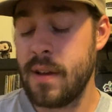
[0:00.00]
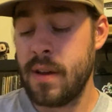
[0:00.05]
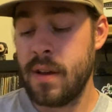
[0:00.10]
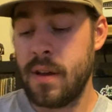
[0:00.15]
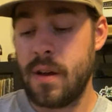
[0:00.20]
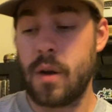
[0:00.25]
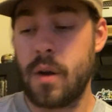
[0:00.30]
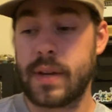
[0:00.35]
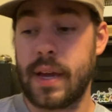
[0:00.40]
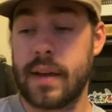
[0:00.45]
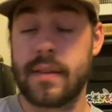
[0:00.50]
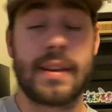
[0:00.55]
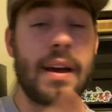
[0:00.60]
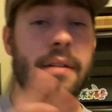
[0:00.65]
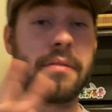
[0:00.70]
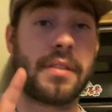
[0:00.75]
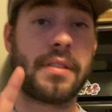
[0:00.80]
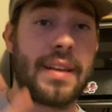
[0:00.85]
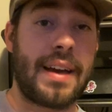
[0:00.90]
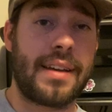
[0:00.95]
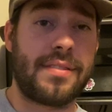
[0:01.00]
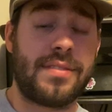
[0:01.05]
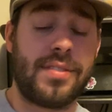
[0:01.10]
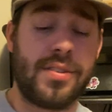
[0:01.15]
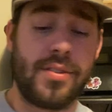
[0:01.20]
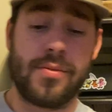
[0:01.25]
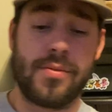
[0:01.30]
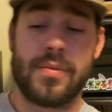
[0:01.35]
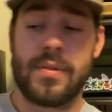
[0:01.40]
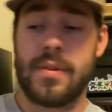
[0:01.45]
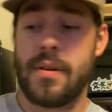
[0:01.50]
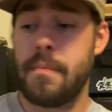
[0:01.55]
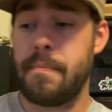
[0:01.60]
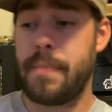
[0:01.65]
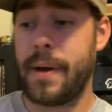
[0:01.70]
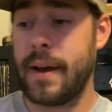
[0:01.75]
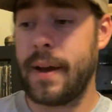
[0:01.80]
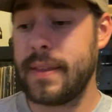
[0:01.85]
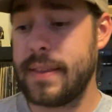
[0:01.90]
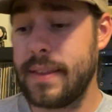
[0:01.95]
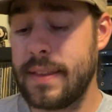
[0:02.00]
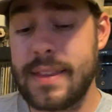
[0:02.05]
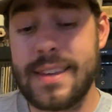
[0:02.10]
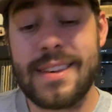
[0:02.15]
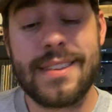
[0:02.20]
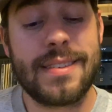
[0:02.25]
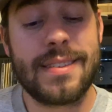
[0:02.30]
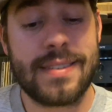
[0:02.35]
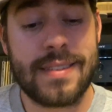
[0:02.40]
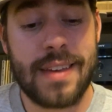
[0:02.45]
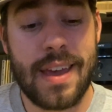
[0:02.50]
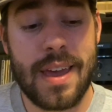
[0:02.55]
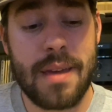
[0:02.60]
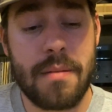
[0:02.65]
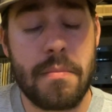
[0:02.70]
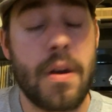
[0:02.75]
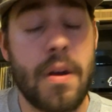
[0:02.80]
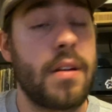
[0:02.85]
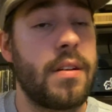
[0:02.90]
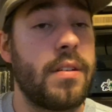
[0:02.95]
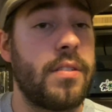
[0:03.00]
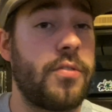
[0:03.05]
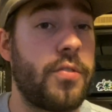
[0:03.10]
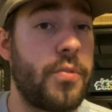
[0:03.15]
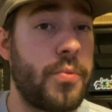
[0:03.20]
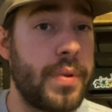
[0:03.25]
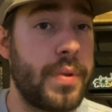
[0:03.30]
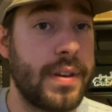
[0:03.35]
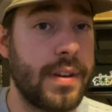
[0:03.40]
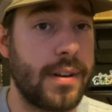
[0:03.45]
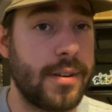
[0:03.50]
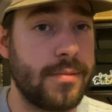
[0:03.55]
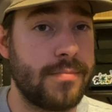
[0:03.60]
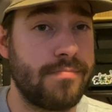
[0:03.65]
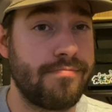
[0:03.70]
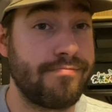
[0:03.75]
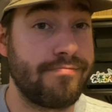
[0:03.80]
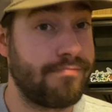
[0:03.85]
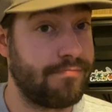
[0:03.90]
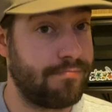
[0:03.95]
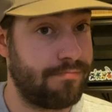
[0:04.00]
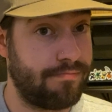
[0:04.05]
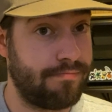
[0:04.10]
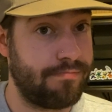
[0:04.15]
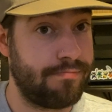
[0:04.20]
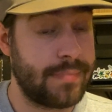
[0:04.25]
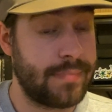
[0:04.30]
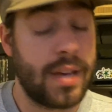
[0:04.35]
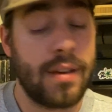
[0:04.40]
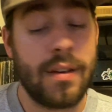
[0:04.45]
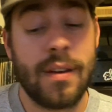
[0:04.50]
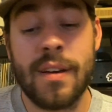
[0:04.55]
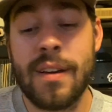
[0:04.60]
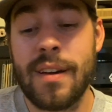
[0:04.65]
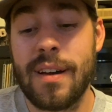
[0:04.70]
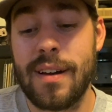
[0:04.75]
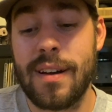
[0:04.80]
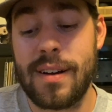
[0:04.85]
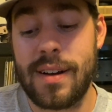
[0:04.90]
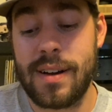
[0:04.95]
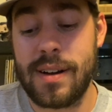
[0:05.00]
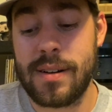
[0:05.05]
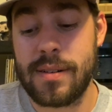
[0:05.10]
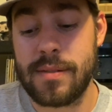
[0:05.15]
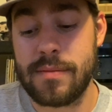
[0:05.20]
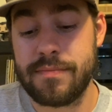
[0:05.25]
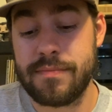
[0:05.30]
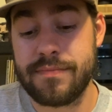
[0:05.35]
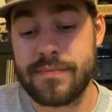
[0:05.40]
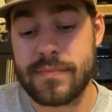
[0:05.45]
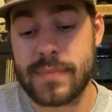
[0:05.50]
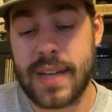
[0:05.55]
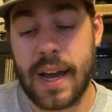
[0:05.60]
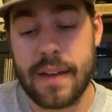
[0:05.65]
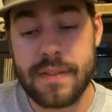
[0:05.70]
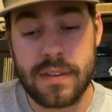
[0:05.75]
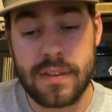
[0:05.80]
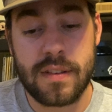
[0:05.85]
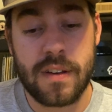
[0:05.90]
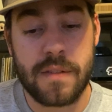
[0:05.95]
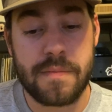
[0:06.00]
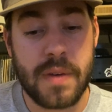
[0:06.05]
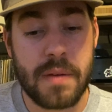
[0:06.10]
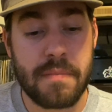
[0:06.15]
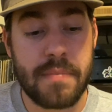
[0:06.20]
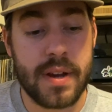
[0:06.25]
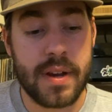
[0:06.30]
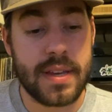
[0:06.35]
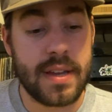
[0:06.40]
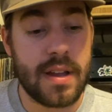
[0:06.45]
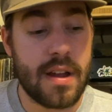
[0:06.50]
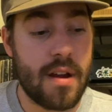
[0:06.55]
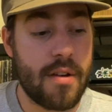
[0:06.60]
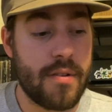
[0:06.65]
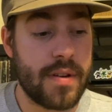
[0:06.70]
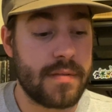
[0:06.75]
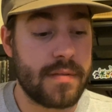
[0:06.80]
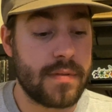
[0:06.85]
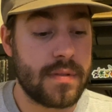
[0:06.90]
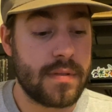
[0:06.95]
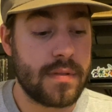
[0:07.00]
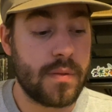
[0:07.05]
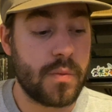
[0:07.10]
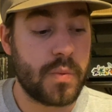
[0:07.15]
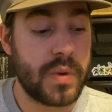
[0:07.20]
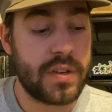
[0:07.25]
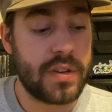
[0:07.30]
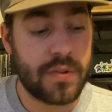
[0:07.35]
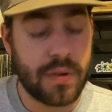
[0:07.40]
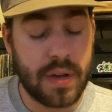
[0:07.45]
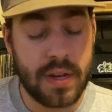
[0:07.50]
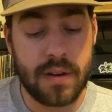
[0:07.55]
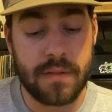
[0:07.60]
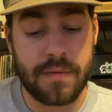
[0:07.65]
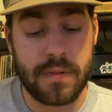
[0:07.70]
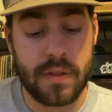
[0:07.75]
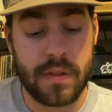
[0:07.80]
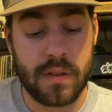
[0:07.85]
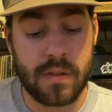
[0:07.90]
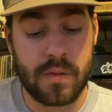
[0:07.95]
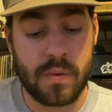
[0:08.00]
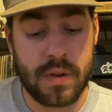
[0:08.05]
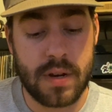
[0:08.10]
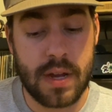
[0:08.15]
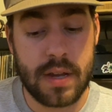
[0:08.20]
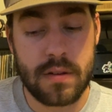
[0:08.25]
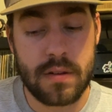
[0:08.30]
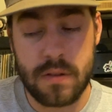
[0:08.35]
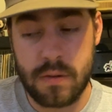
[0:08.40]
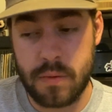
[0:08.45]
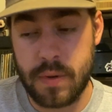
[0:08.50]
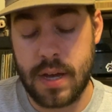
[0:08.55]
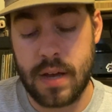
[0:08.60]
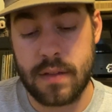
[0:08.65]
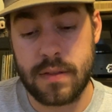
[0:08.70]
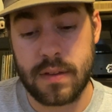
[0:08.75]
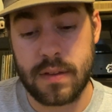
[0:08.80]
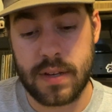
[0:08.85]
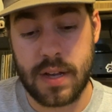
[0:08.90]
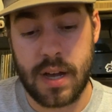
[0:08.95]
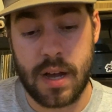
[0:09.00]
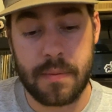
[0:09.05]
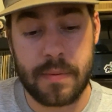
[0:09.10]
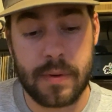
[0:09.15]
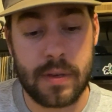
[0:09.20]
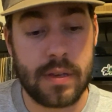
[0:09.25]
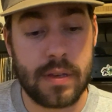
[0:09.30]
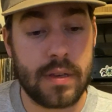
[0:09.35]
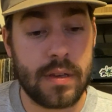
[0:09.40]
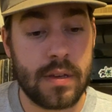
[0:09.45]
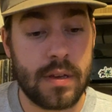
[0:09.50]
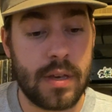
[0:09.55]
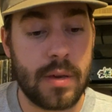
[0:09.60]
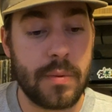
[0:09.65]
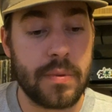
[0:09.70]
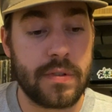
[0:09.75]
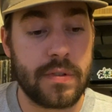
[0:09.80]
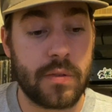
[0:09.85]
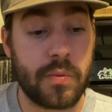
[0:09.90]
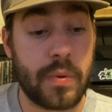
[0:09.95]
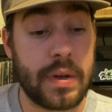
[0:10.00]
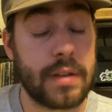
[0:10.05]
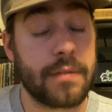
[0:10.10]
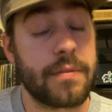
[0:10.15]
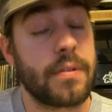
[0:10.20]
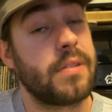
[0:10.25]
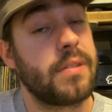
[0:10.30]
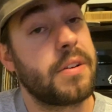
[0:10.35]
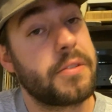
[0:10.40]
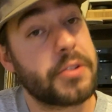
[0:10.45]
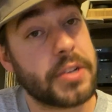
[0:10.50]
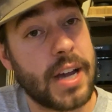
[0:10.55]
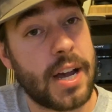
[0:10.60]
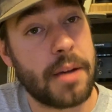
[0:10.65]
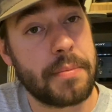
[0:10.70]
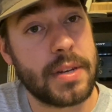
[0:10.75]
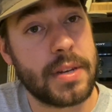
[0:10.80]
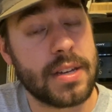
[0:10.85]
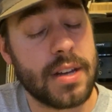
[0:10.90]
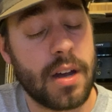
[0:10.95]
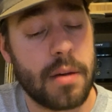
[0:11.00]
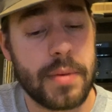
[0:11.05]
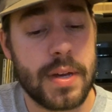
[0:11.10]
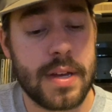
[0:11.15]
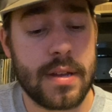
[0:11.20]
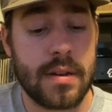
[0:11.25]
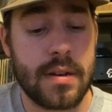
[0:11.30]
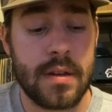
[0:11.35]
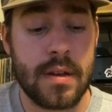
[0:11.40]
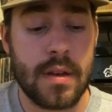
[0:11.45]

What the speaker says: Okay, down to the last two. By the same trio. Got this off my buddy Aaron. We traded for this one. I knew he had this copy. He was just waiting for another copy to come in.